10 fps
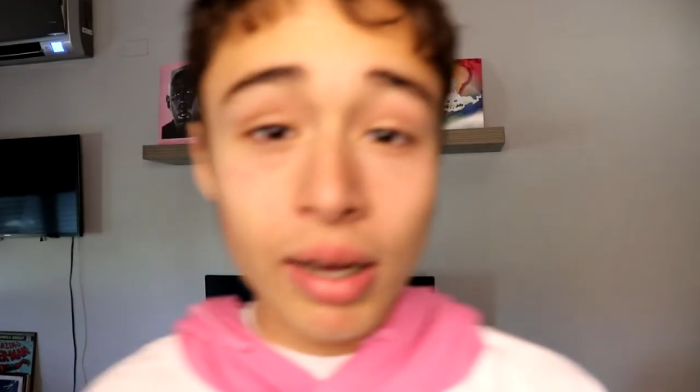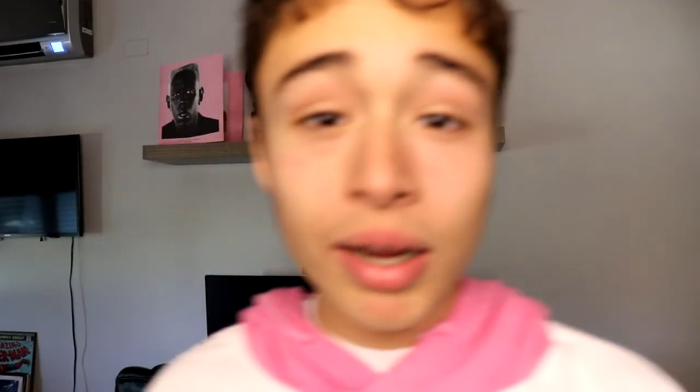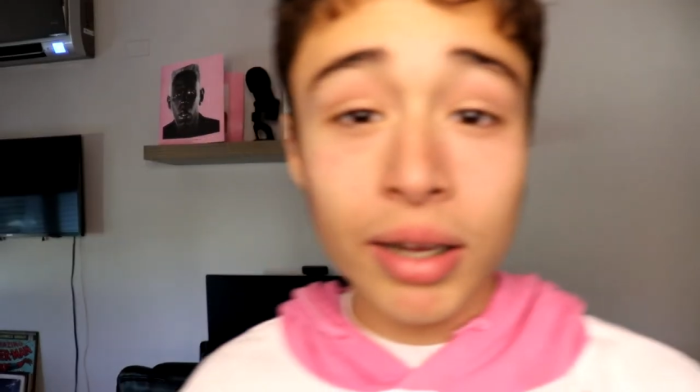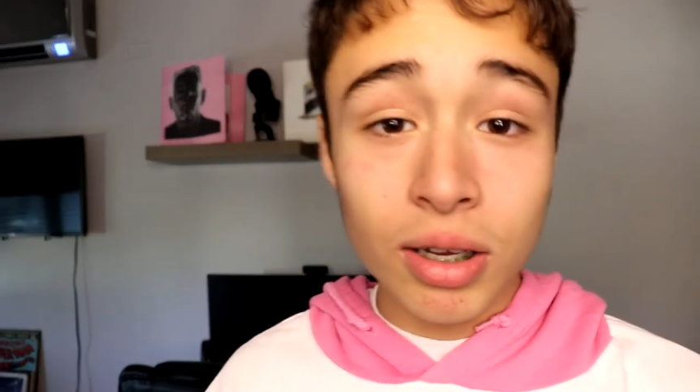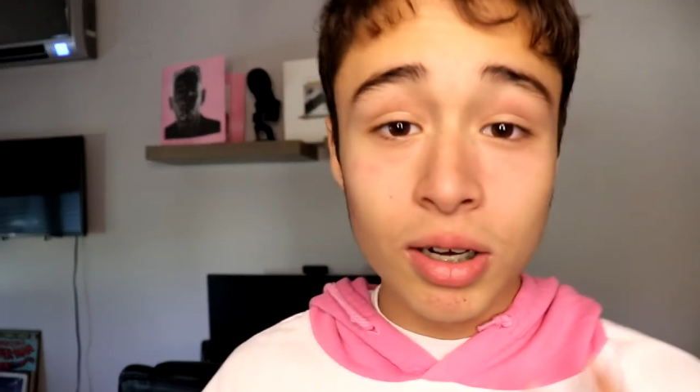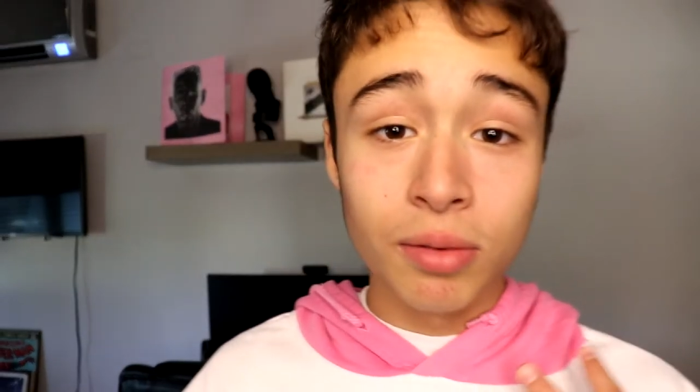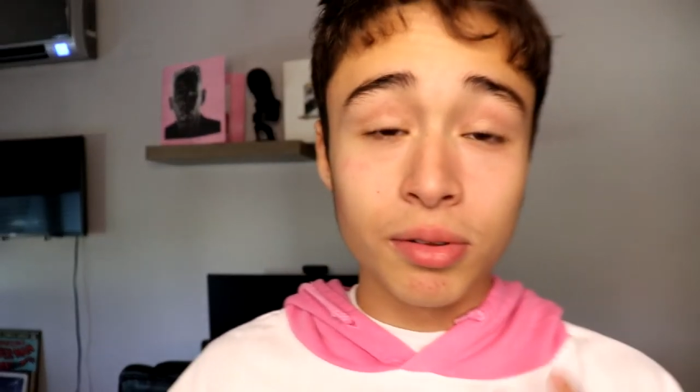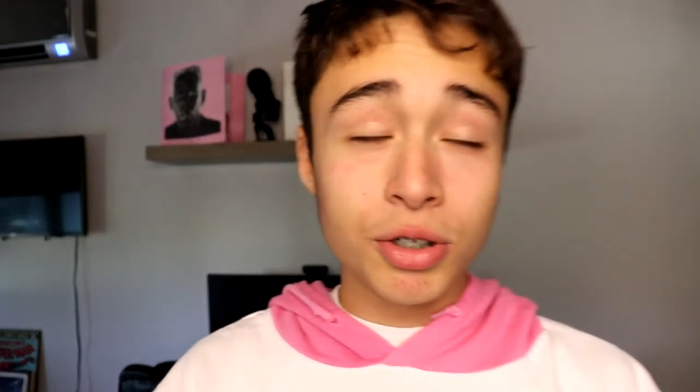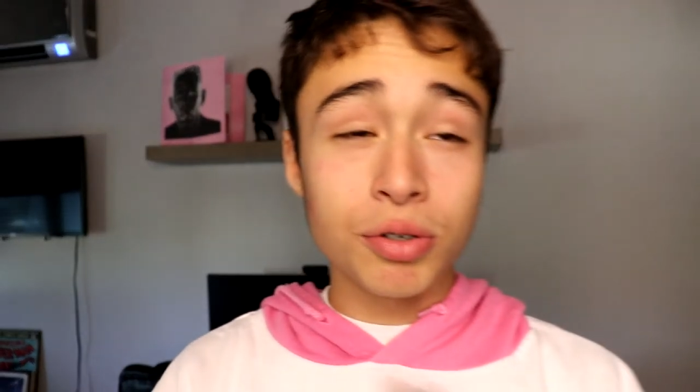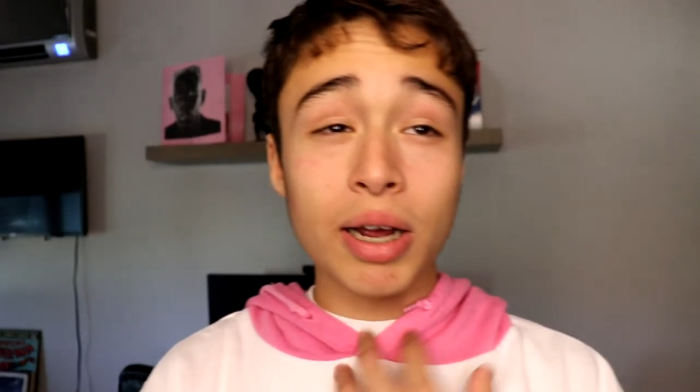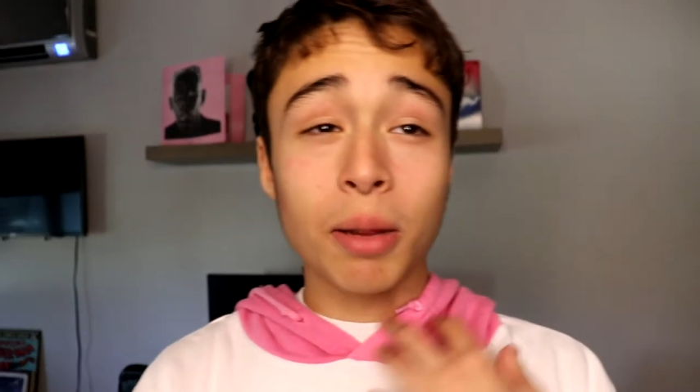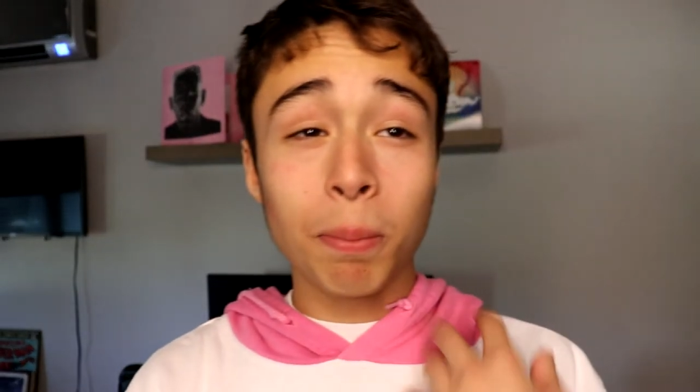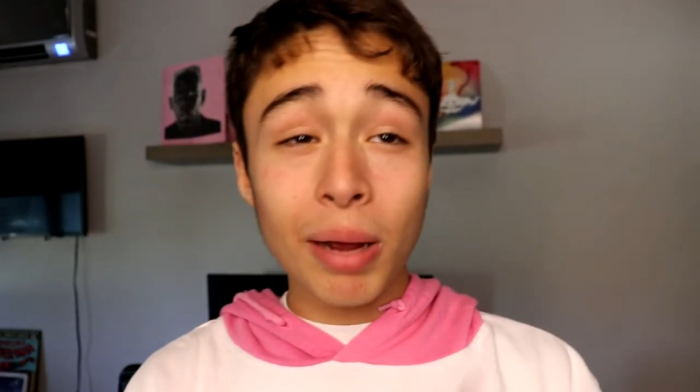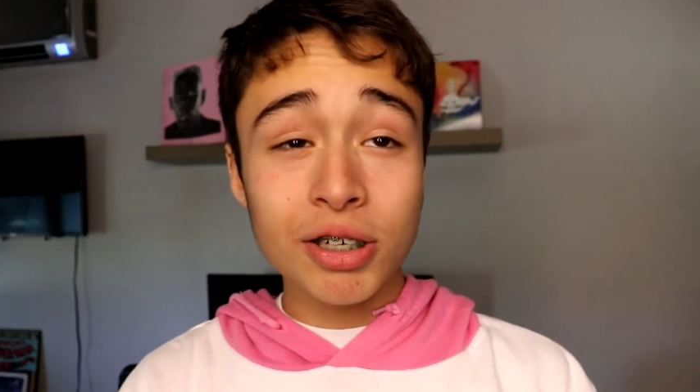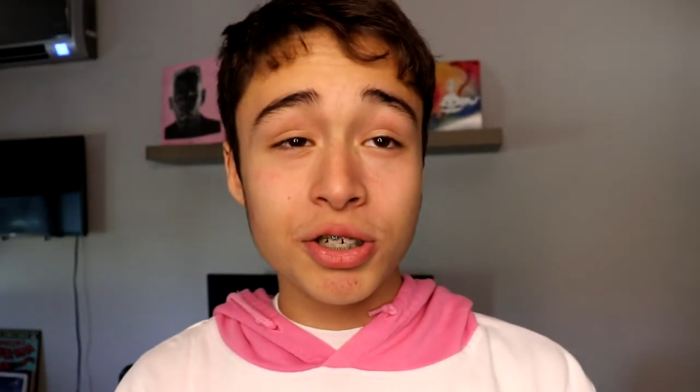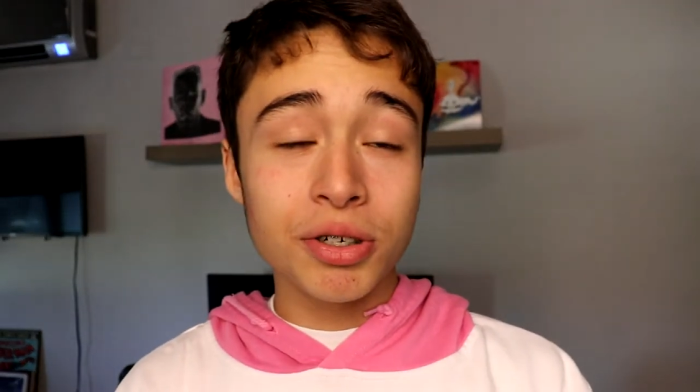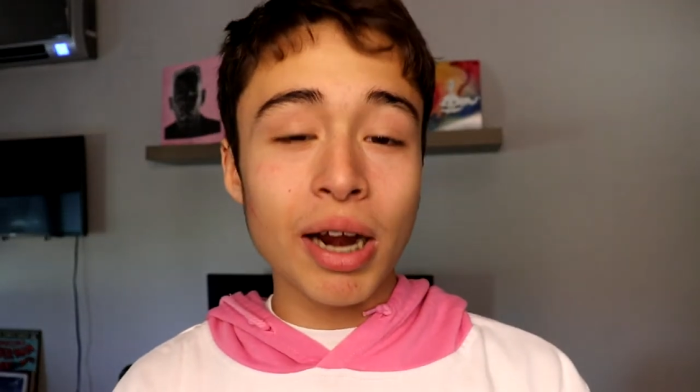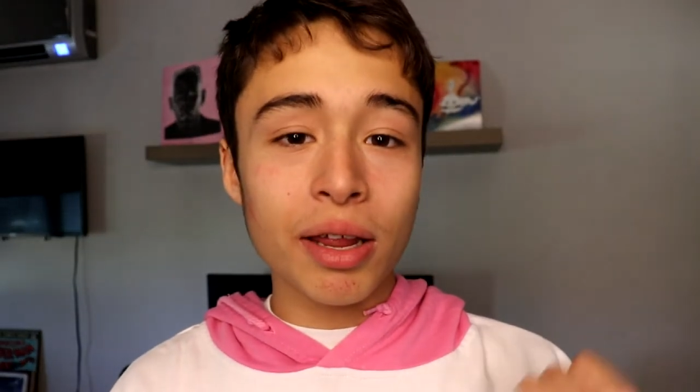I like the track Bastard.